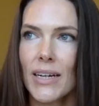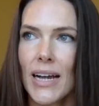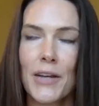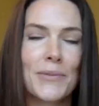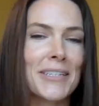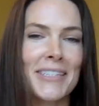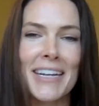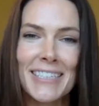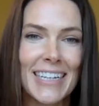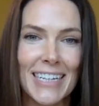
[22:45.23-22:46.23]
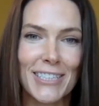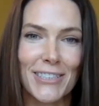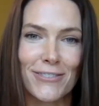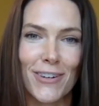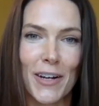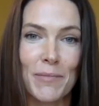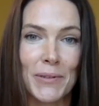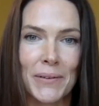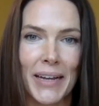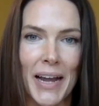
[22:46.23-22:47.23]
And it was such an issue for him
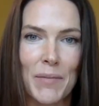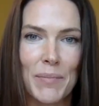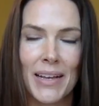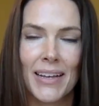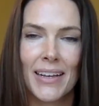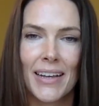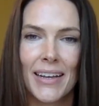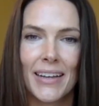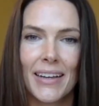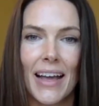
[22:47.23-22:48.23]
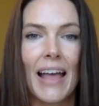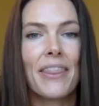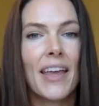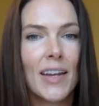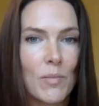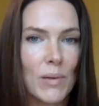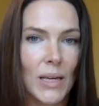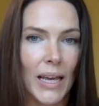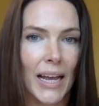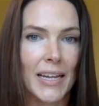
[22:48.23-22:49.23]
growing up. And then he
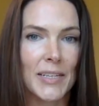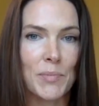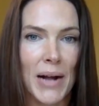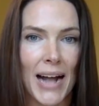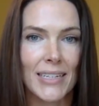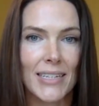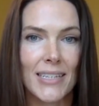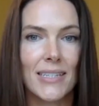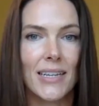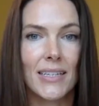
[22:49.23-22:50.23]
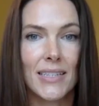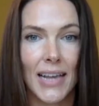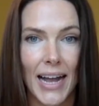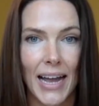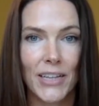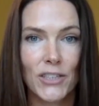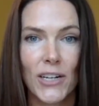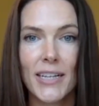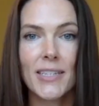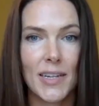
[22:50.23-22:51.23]
began his practice as a
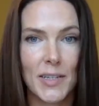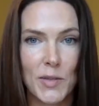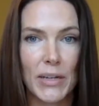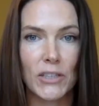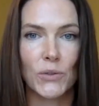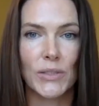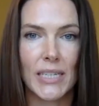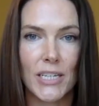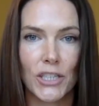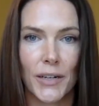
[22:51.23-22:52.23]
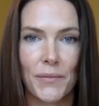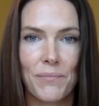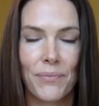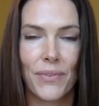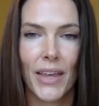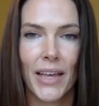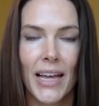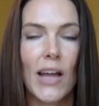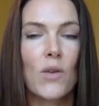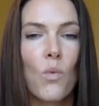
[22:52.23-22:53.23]
psychiatrist and a spiritual teacher.
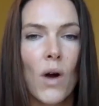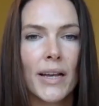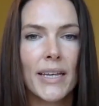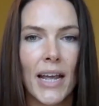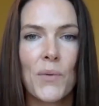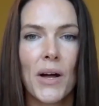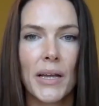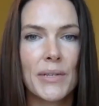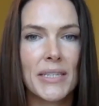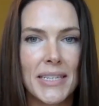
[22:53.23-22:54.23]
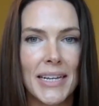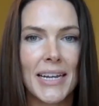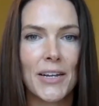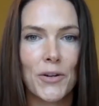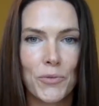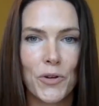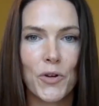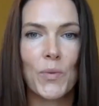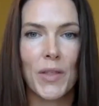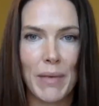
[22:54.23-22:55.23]
And one day while he was sitting in a
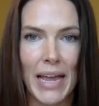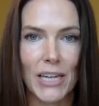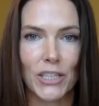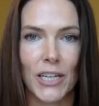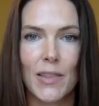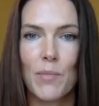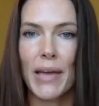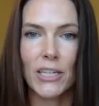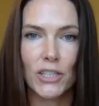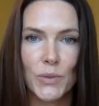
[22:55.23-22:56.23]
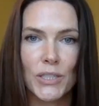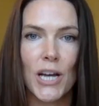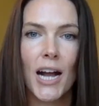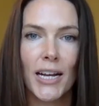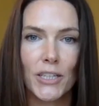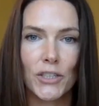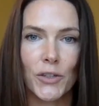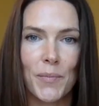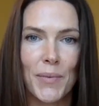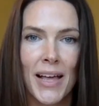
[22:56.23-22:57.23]
room with a patient, and the patient was talking to
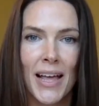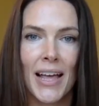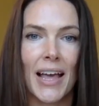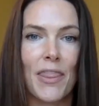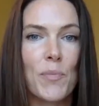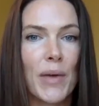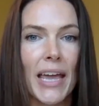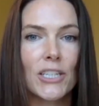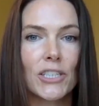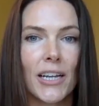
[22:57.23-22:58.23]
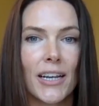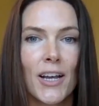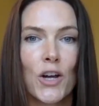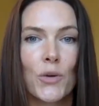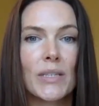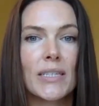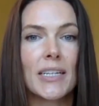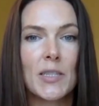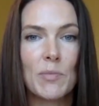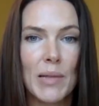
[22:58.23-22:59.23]
him, and the patient was
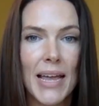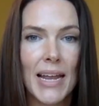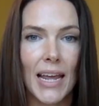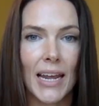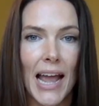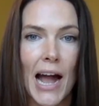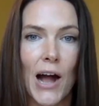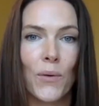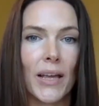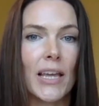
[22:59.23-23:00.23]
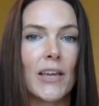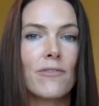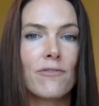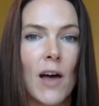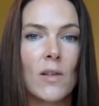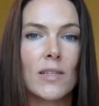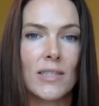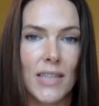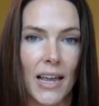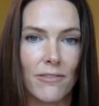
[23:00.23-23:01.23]
explaining how he felt
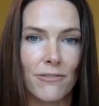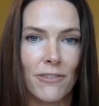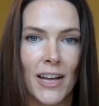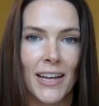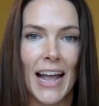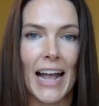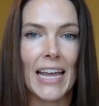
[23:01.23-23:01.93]
safe. And